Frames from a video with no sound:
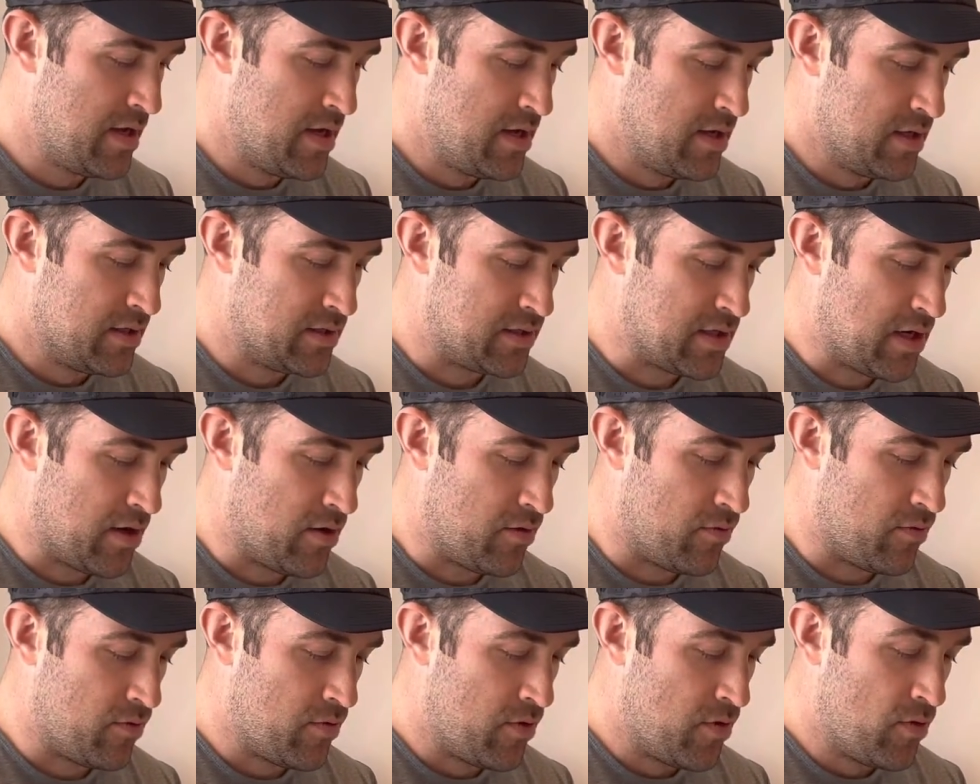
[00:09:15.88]

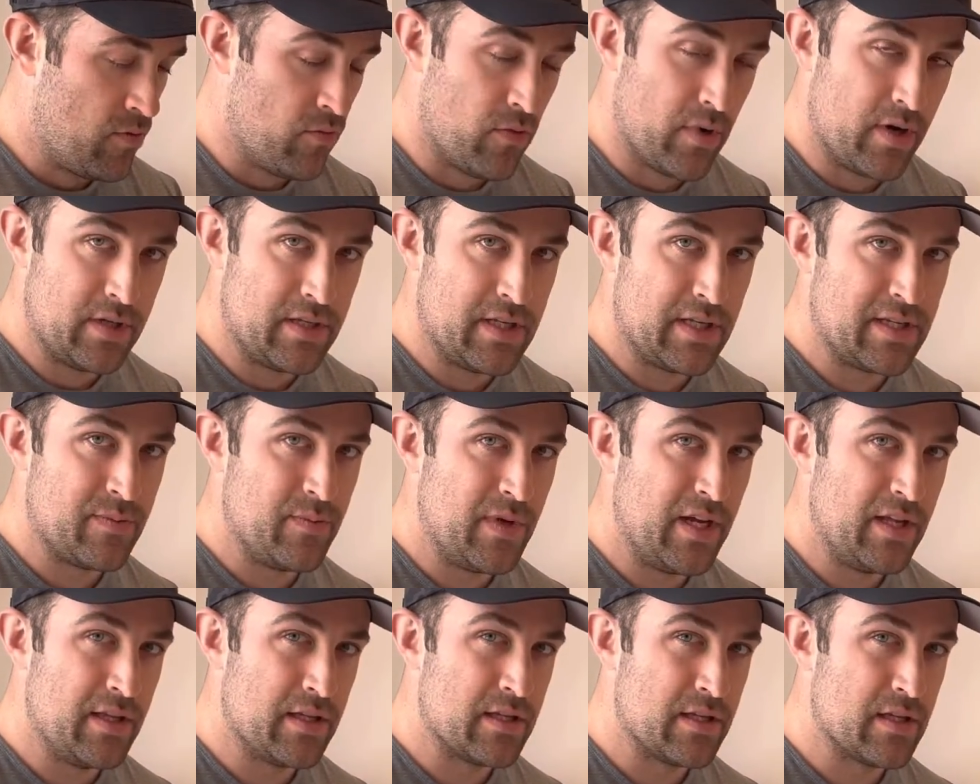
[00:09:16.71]
So what does this
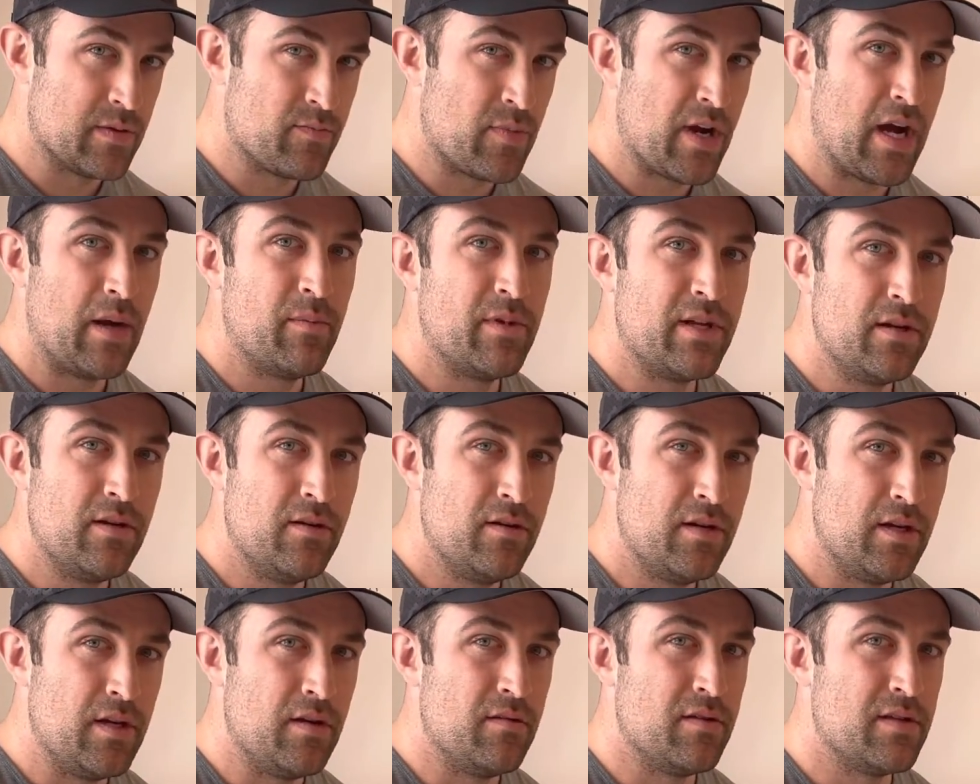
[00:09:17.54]
mean? This is probably new
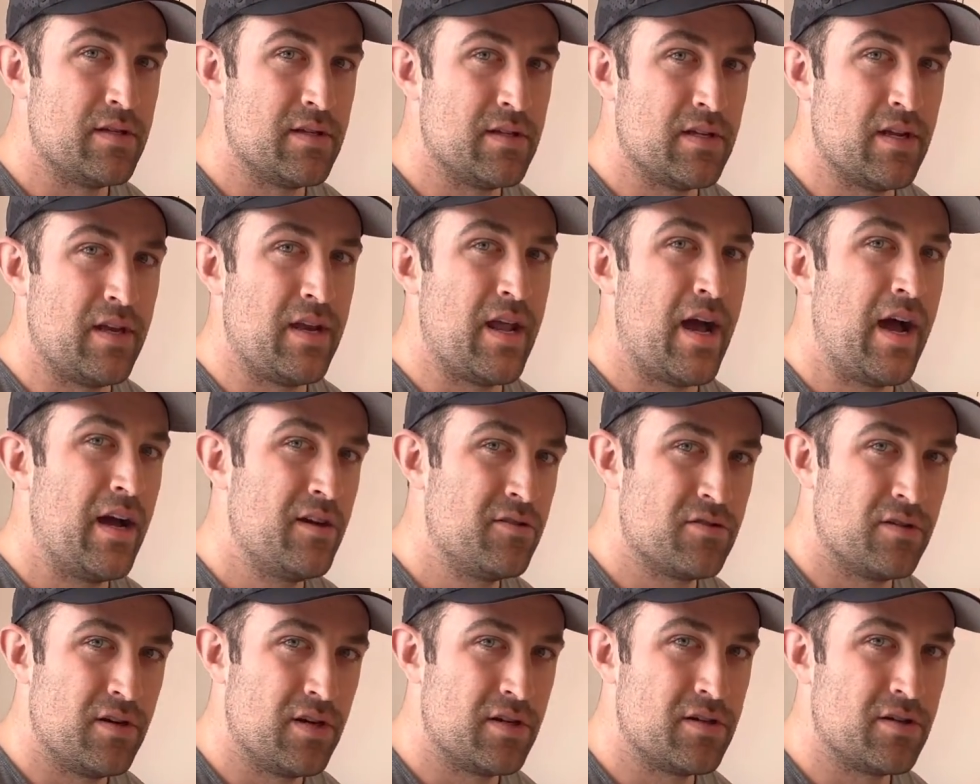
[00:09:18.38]
to you. This is a
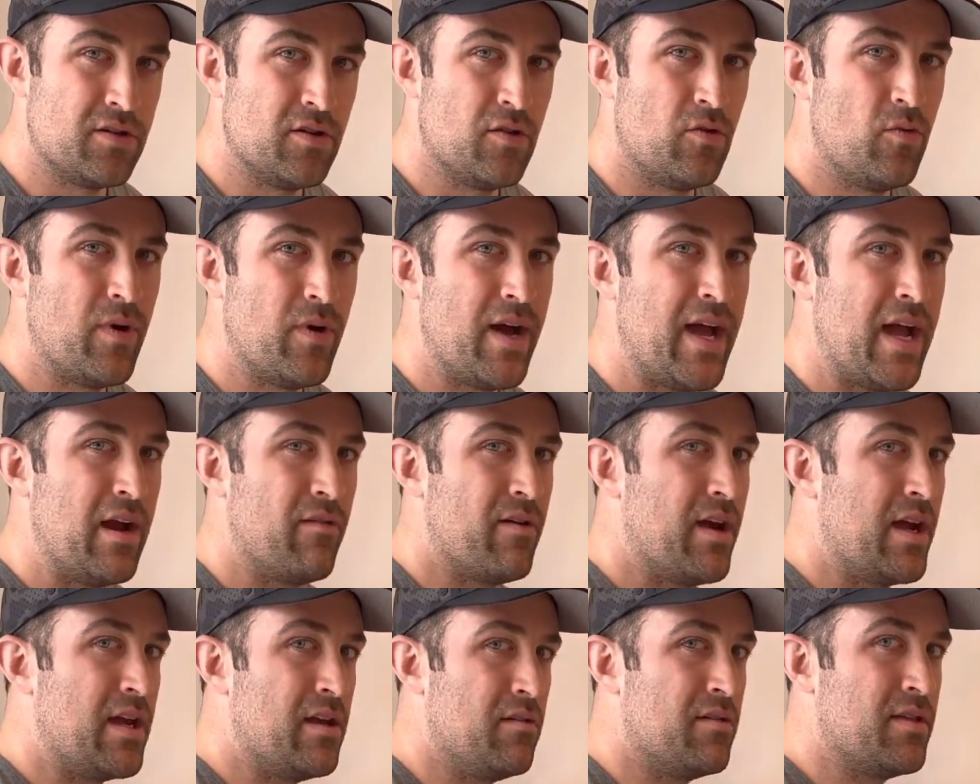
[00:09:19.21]
non-traditional way,
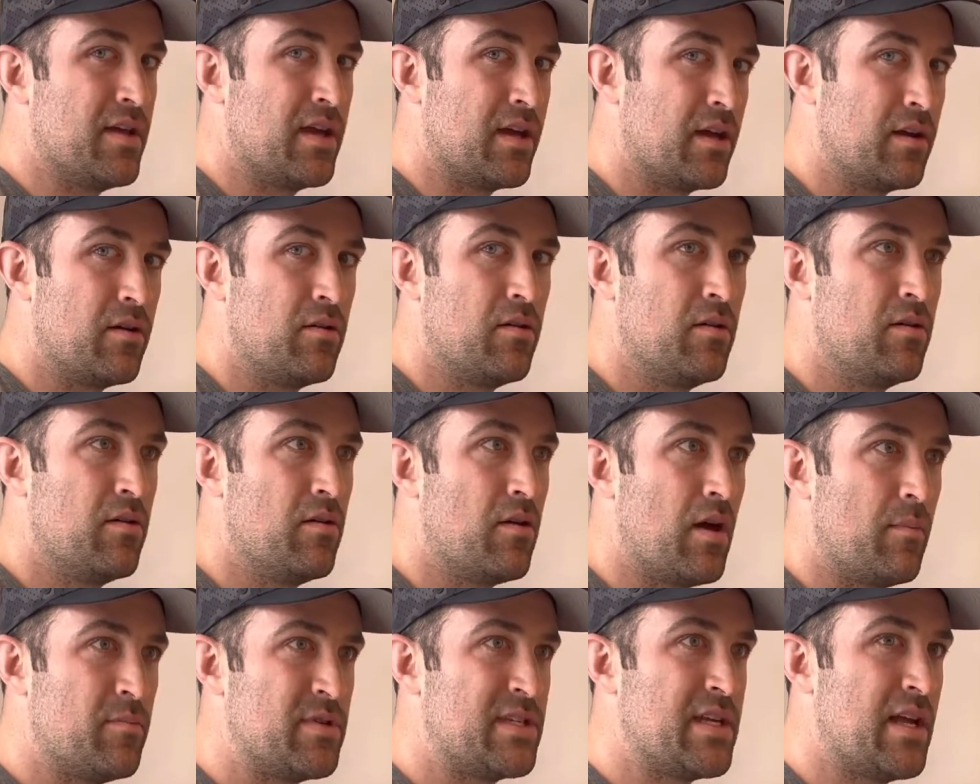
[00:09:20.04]
right? You think,
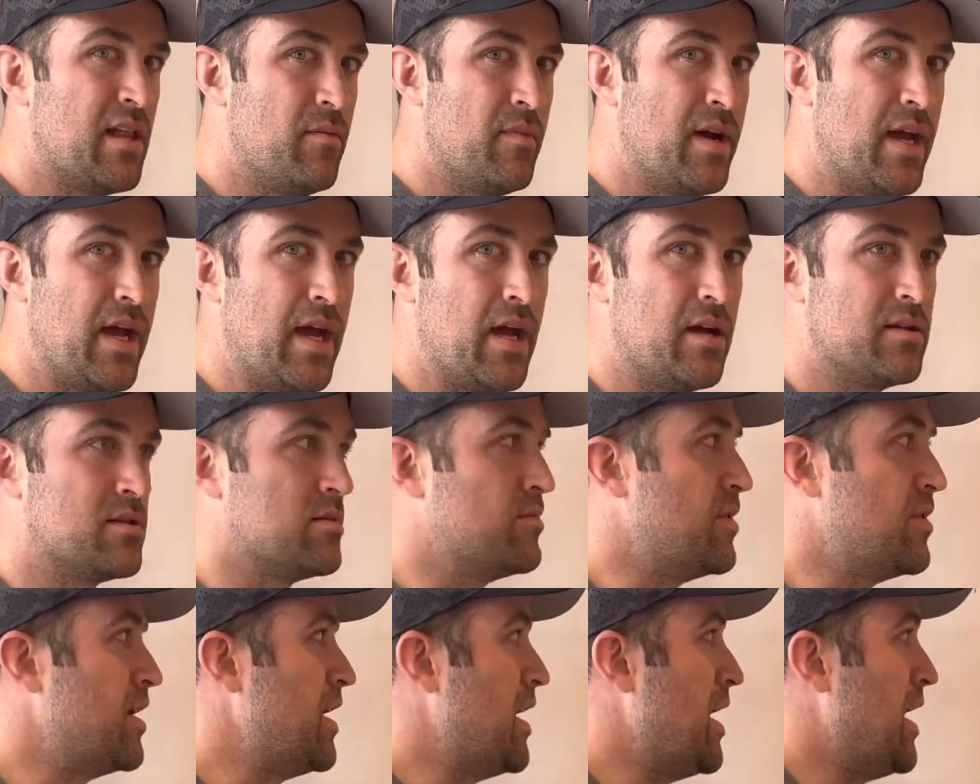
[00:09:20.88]
I'm selling my house, I'm
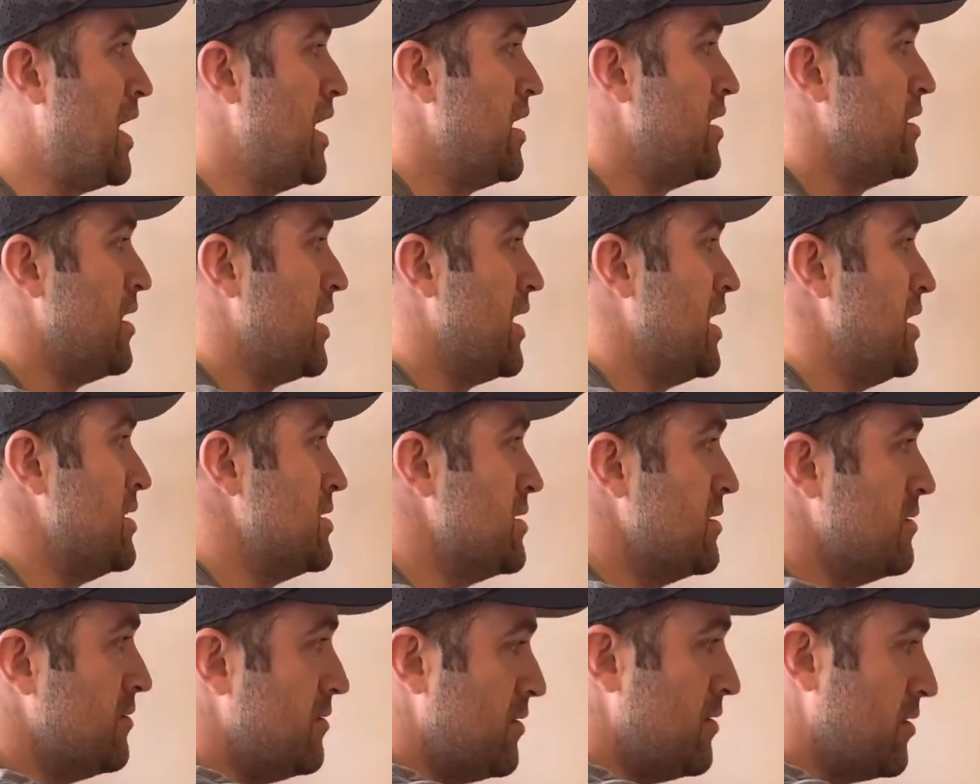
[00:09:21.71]
gonna hire an agent
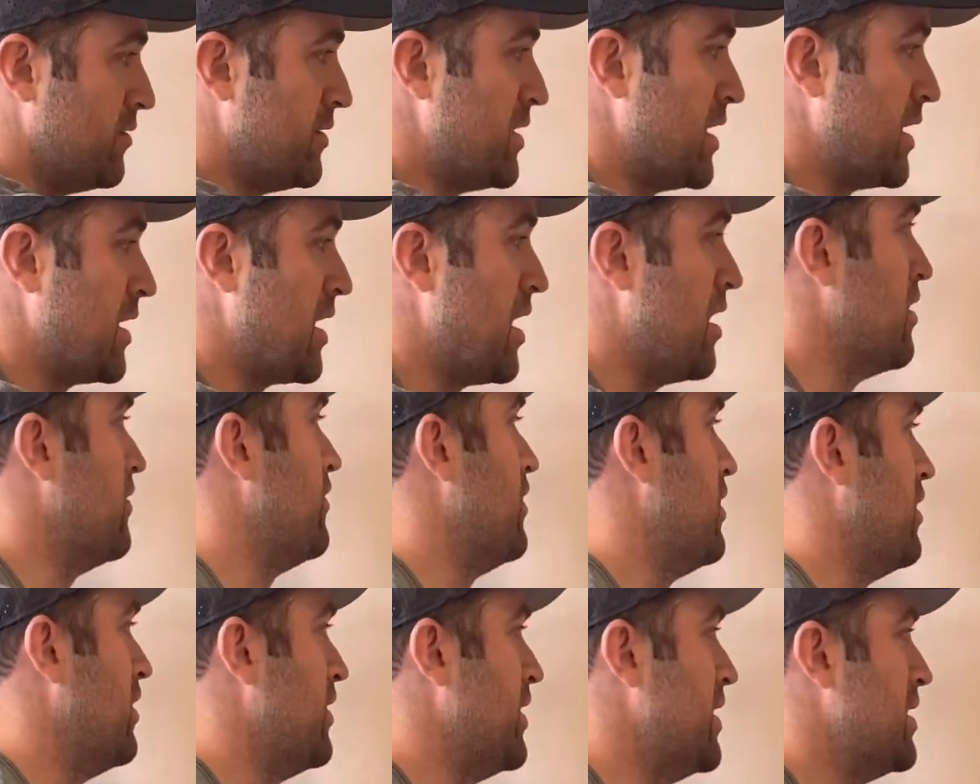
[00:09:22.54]
and they'll take care of
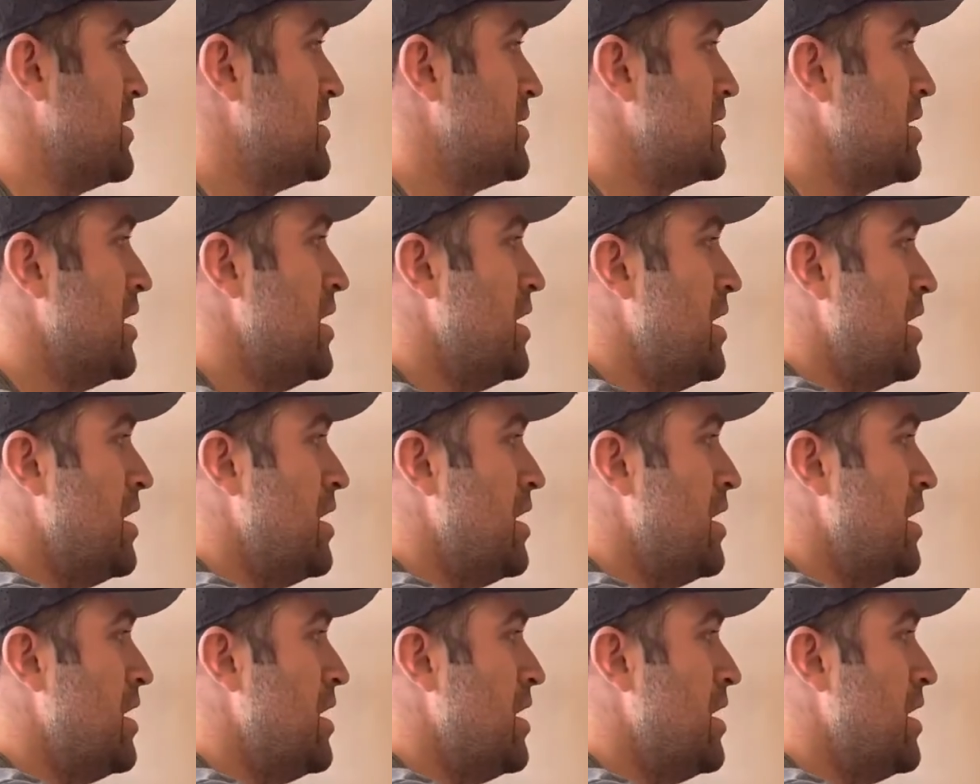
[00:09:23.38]
all this.